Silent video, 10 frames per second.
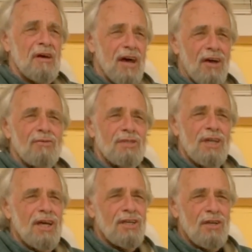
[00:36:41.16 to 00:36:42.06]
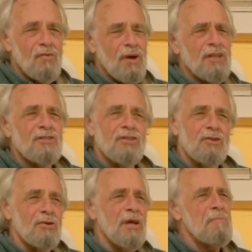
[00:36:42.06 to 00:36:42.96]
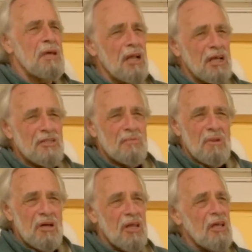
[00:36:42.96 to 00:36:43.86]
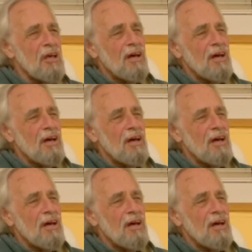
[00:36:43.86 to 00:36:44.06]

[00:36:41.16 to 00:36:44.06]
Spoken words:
I did well in school. I made lots of money.